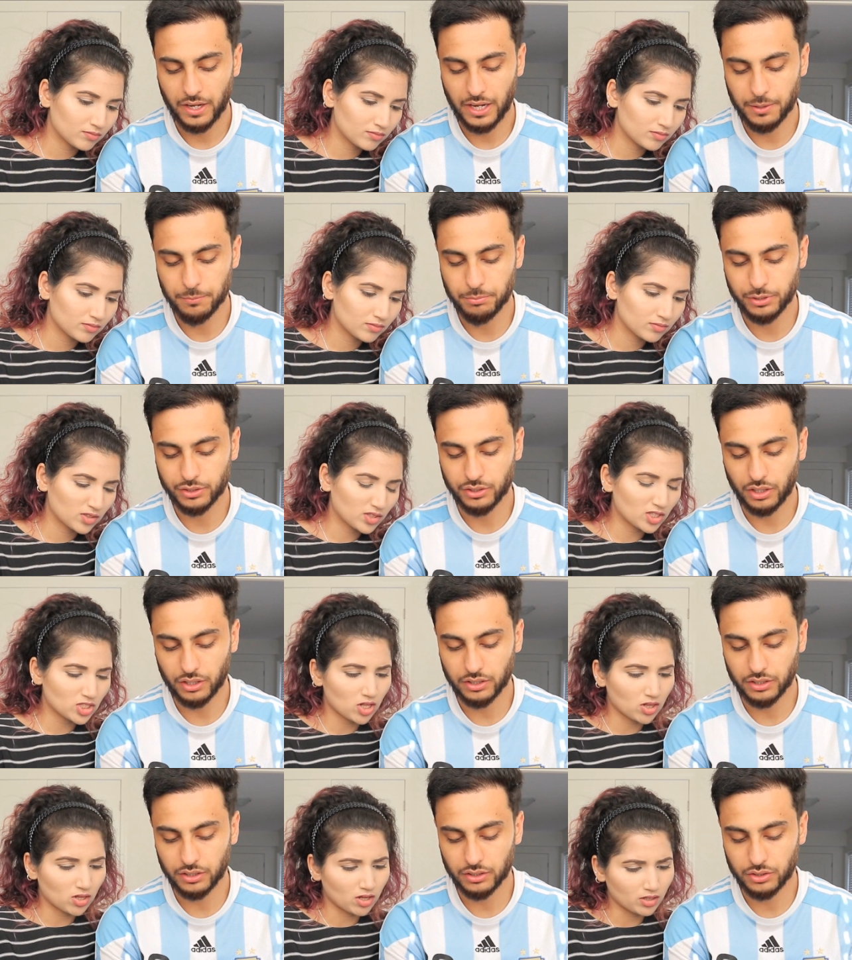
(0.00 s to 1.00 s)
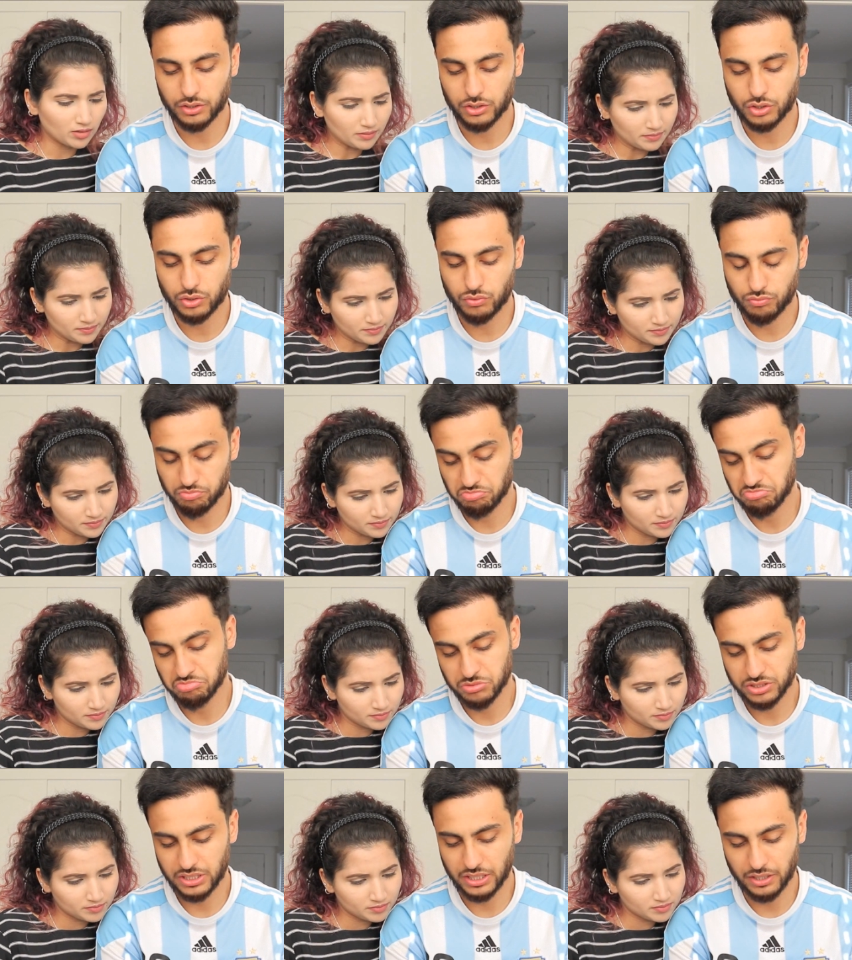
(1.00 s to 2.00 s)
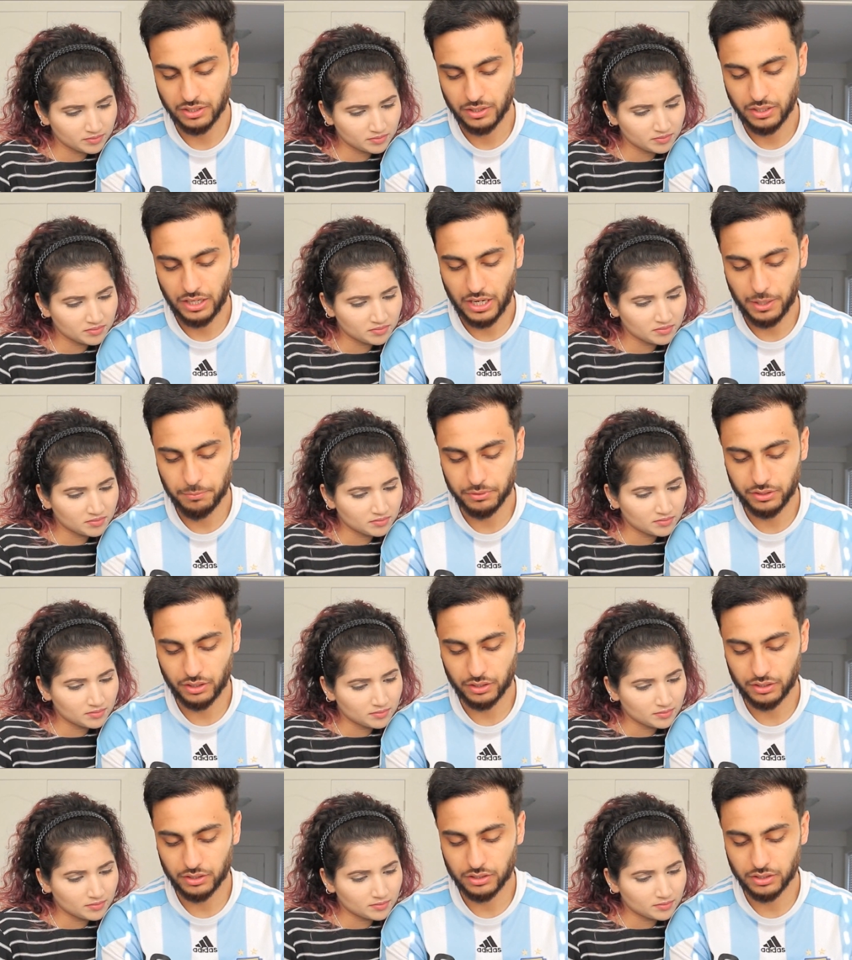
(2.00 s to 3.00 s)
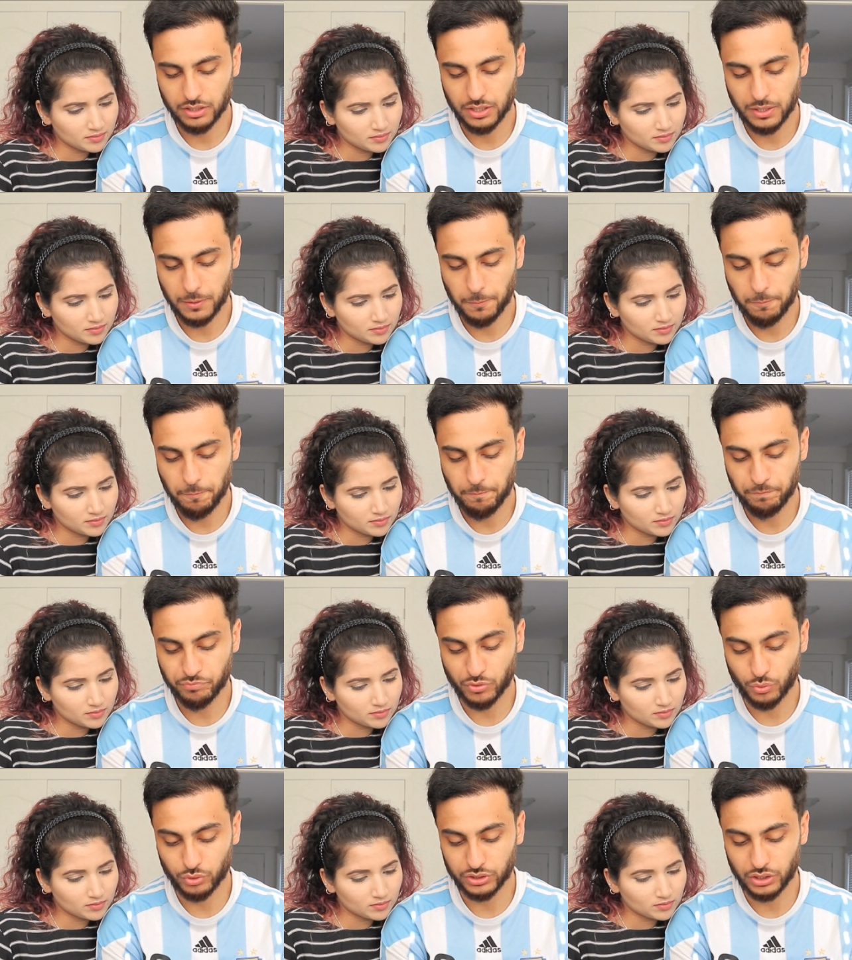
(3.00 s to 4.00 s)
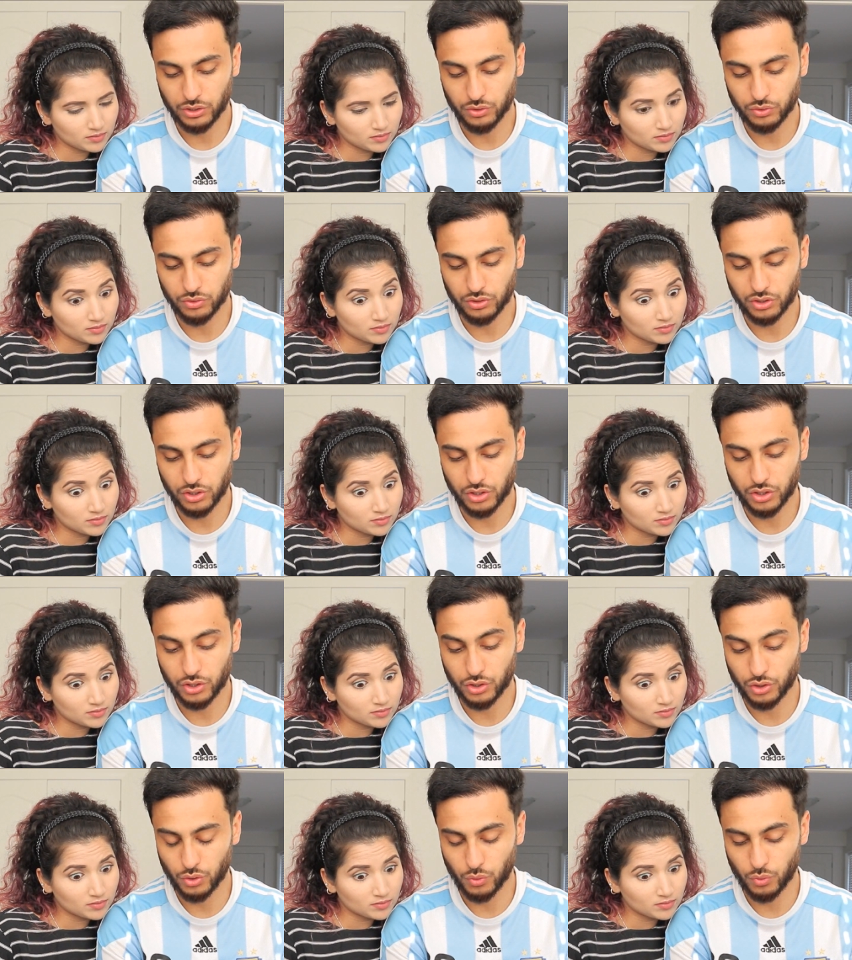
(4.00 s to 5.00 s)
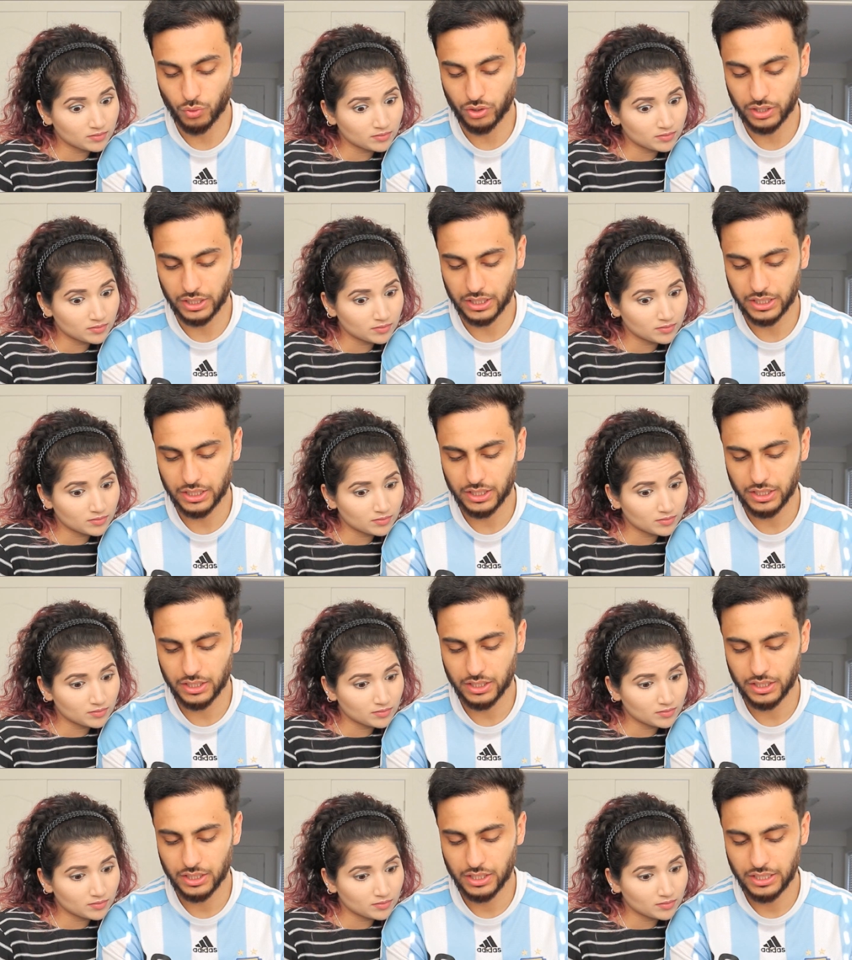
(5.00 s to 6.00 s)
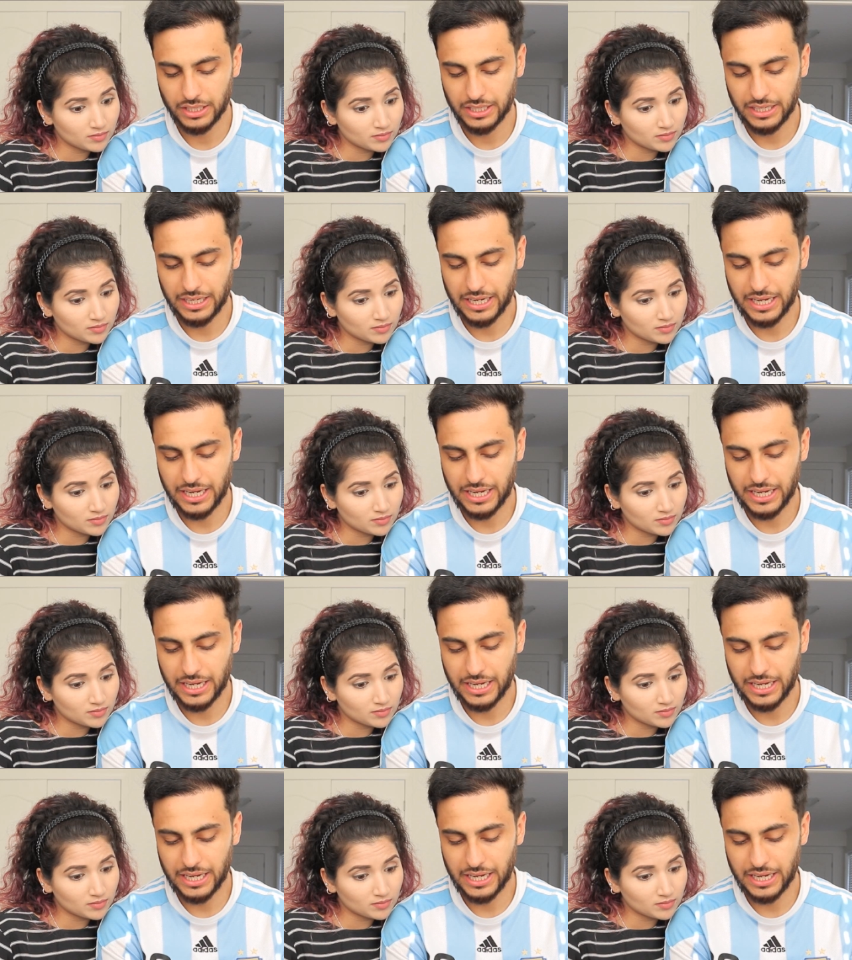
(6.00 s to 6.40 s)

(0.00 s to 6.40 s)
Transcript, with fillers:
Speaker 1: I've been talking to him without her knowing,